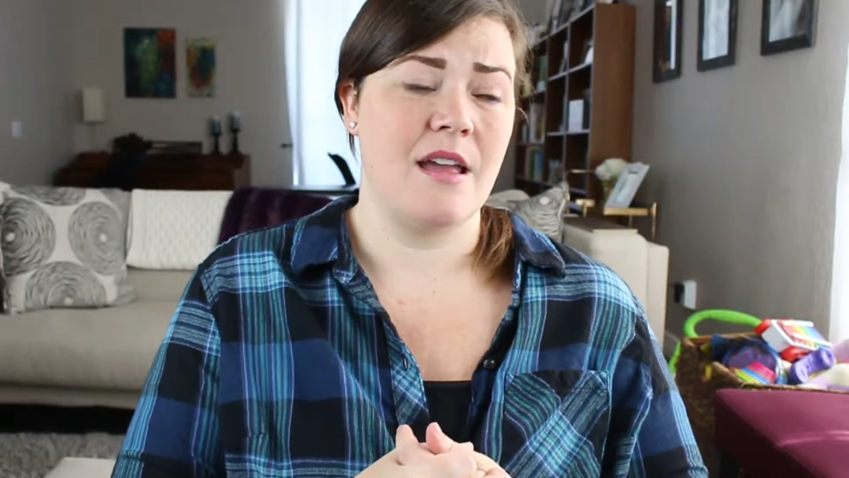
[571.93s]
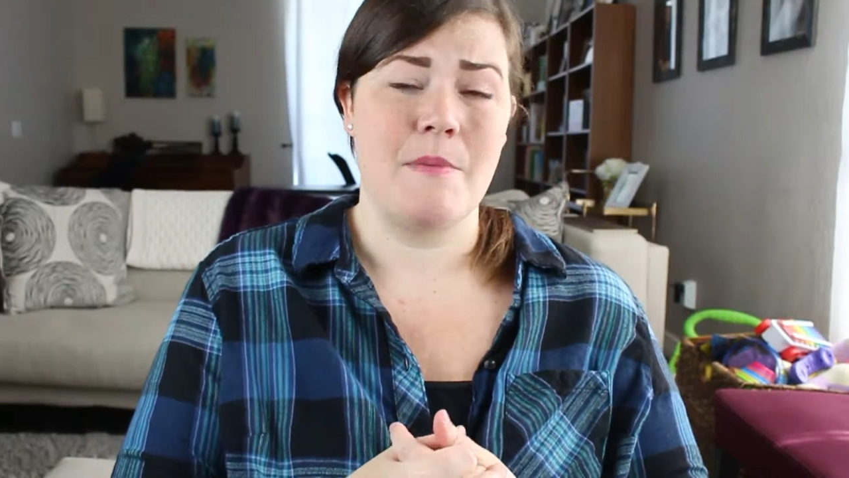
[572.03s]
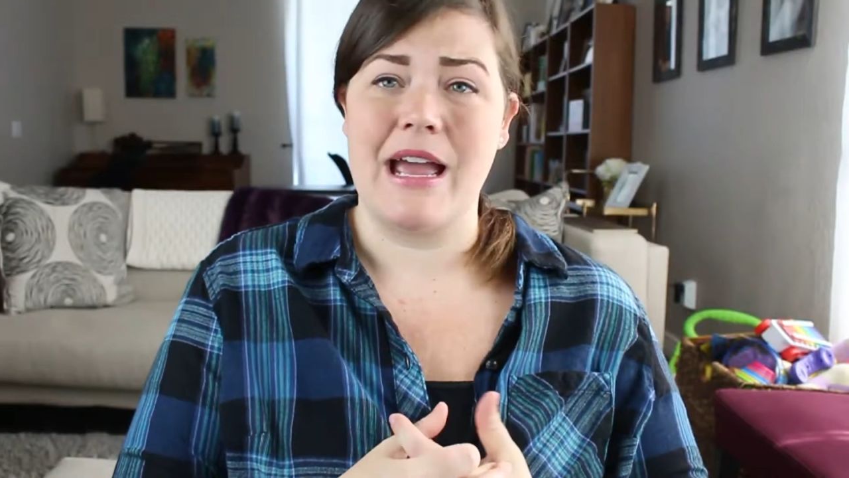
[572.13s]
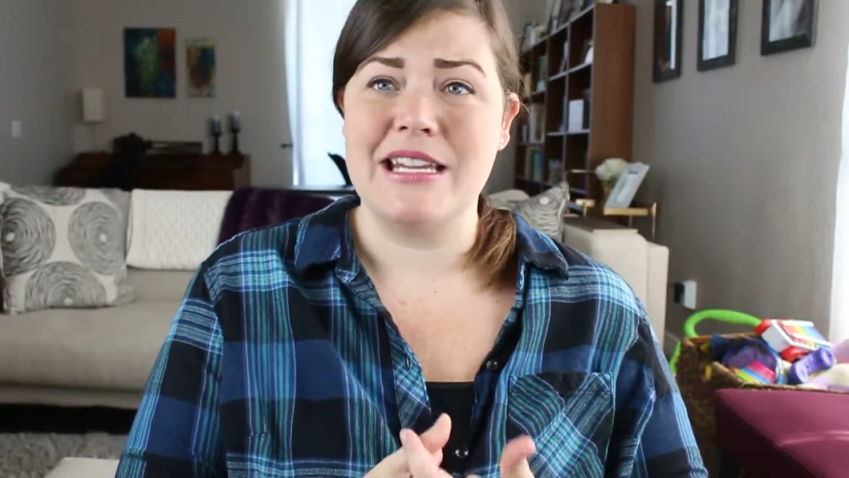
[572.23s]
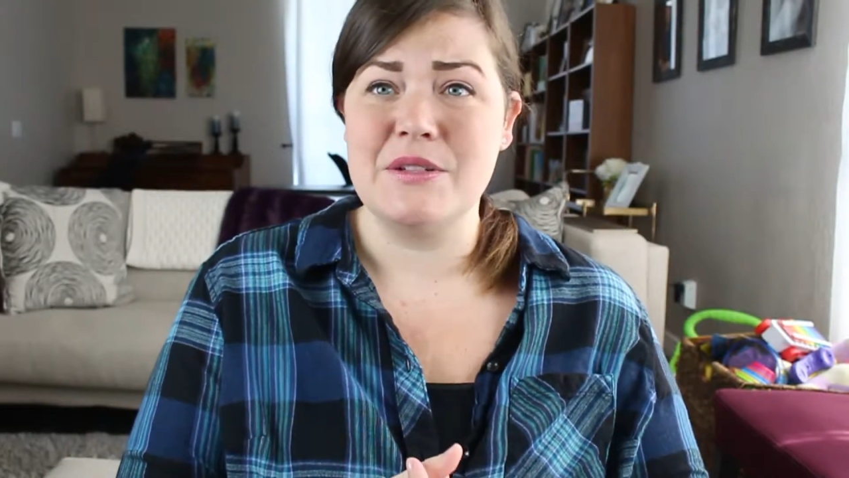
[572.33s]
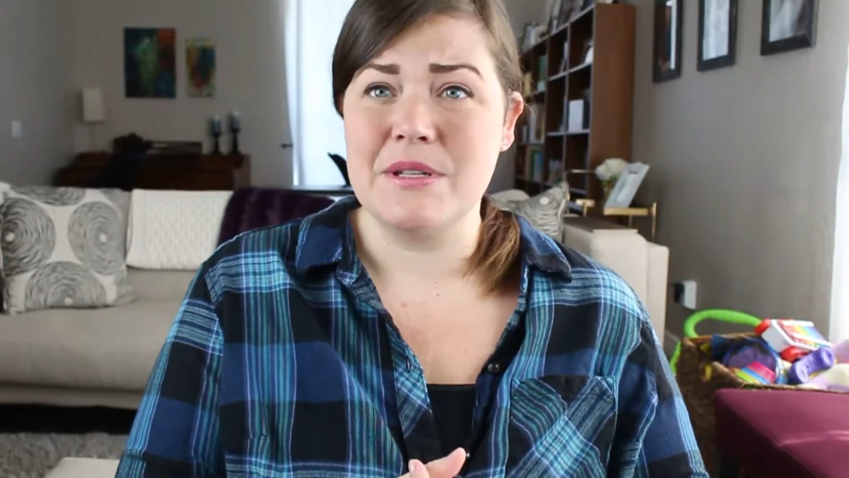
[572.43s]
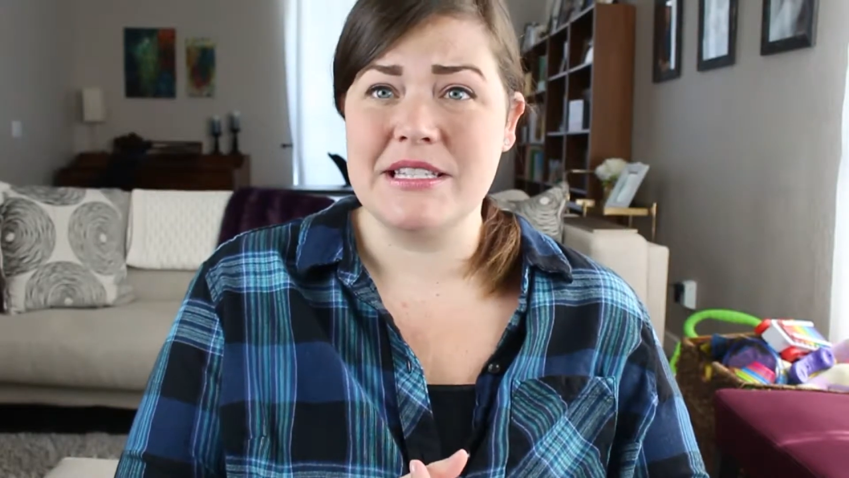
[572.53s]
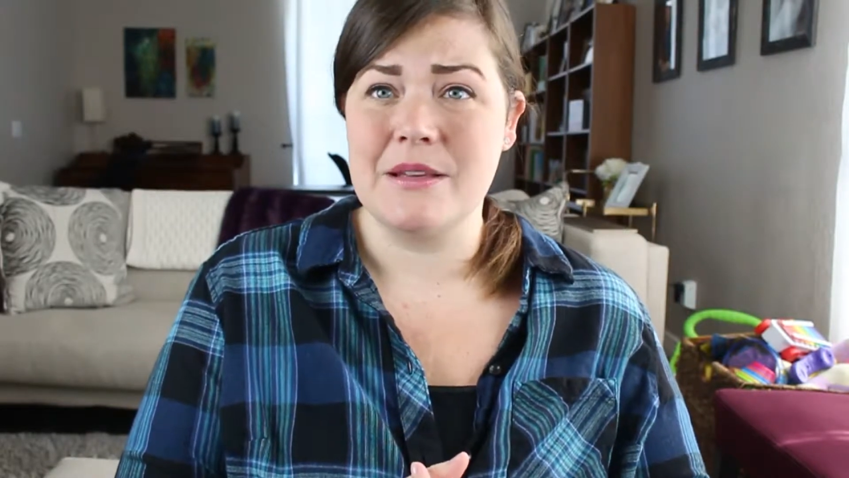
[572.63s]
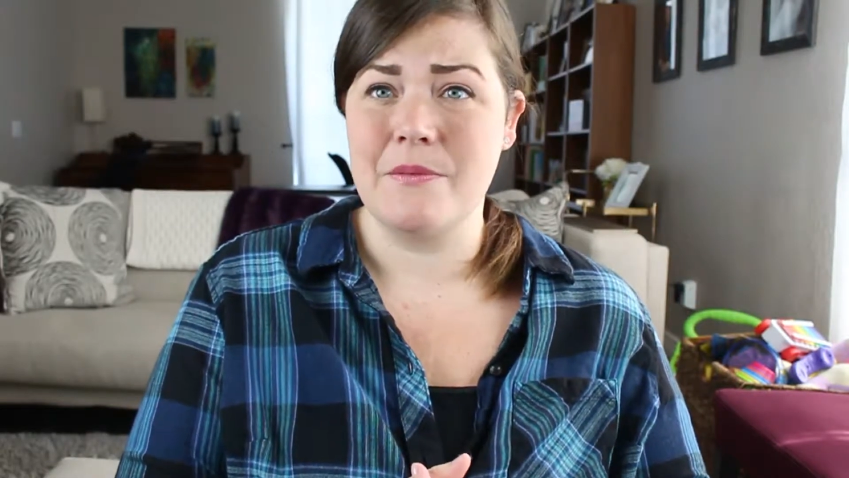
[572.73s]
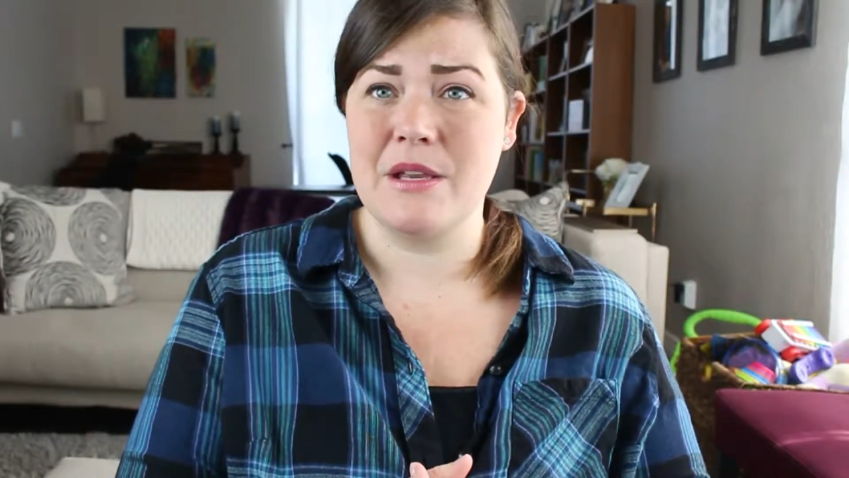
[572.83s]
I doing
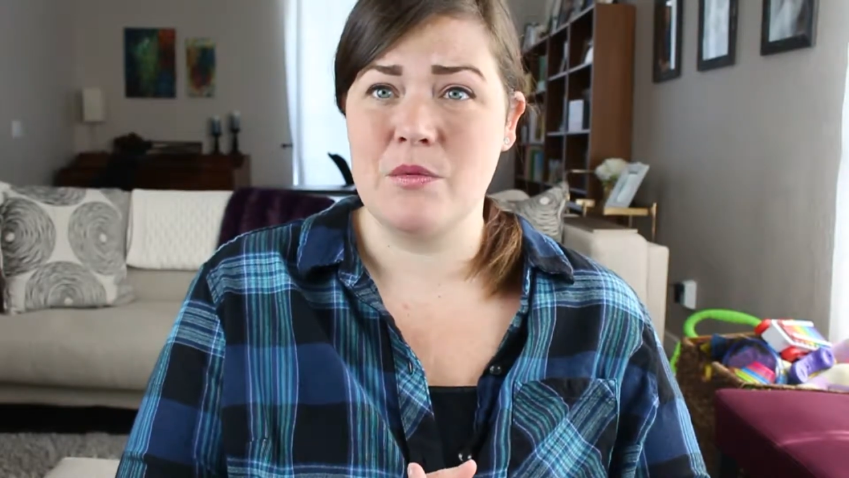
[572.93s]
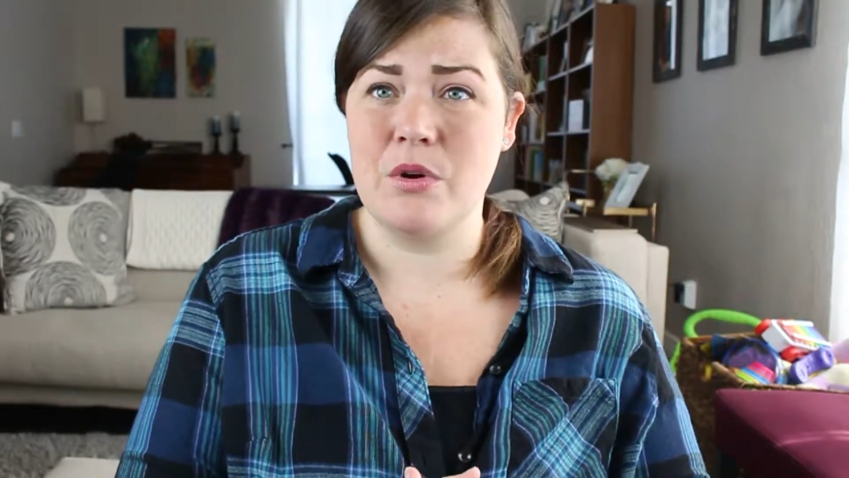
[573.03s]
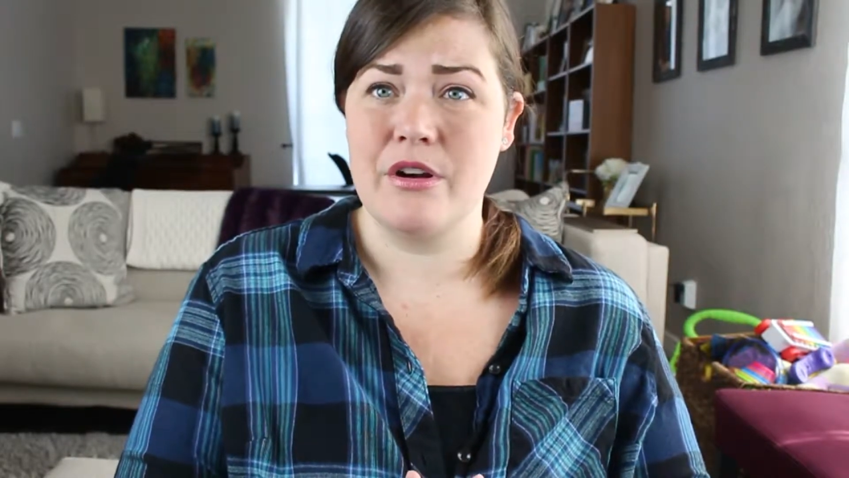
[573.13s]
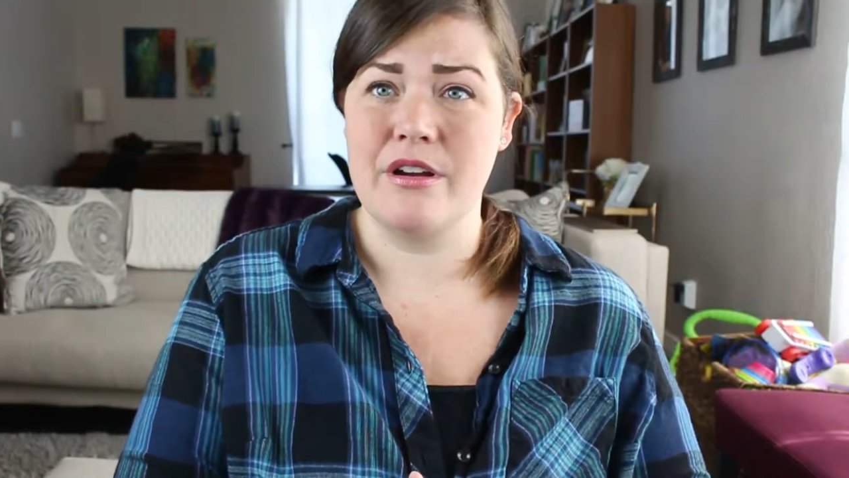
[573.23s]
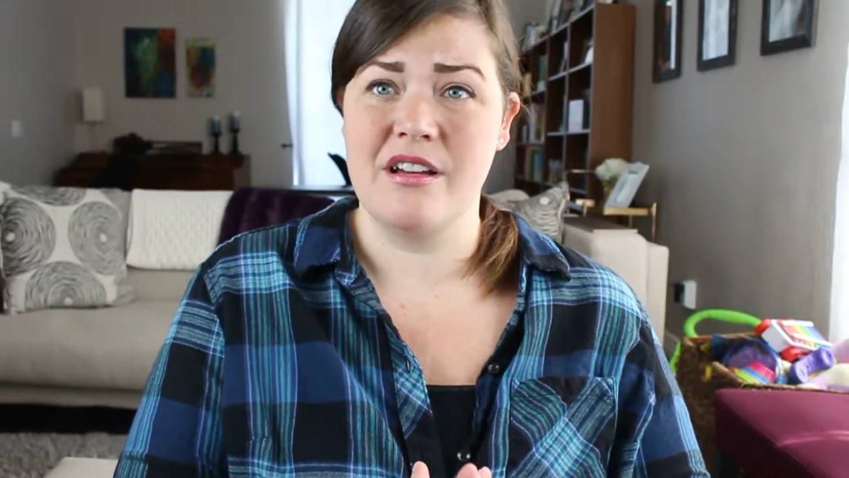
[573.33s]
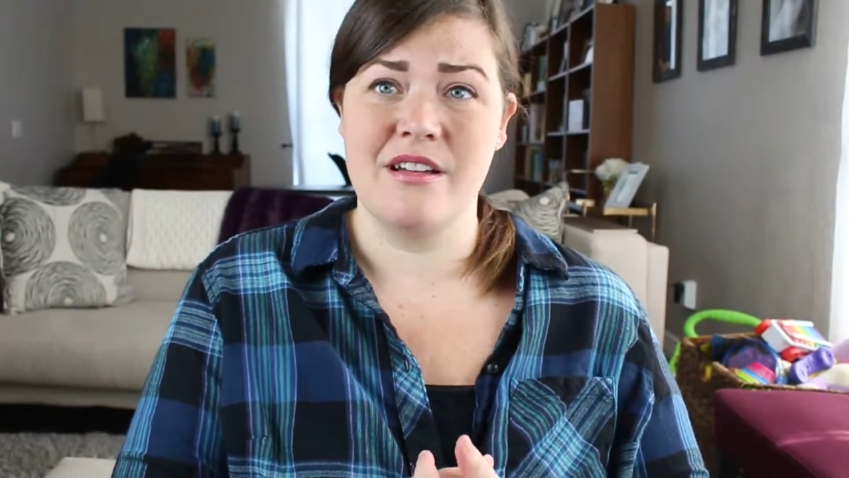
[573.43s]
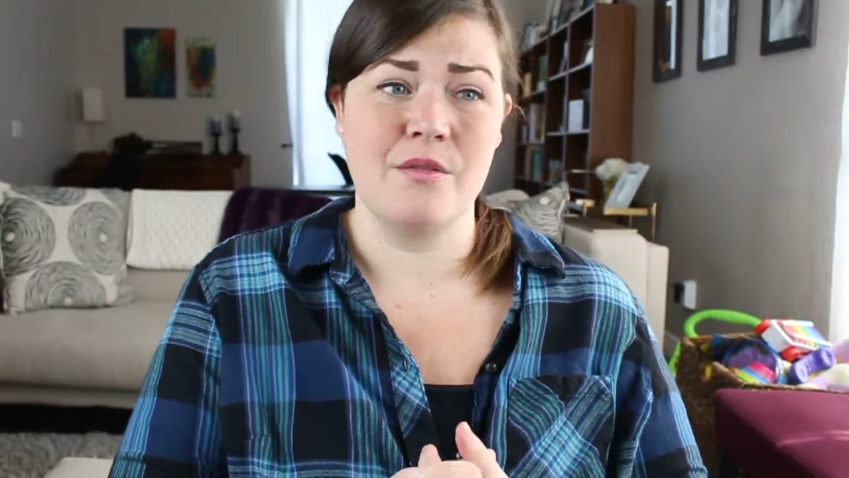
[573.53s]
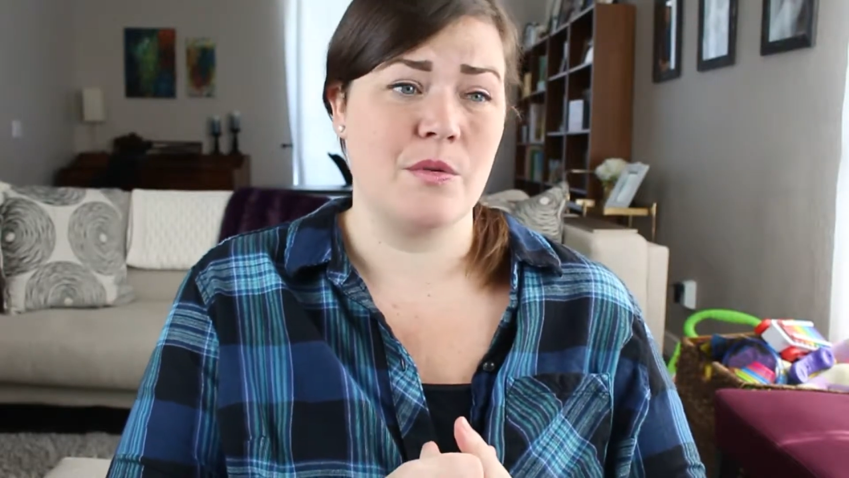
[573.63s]
something wrong?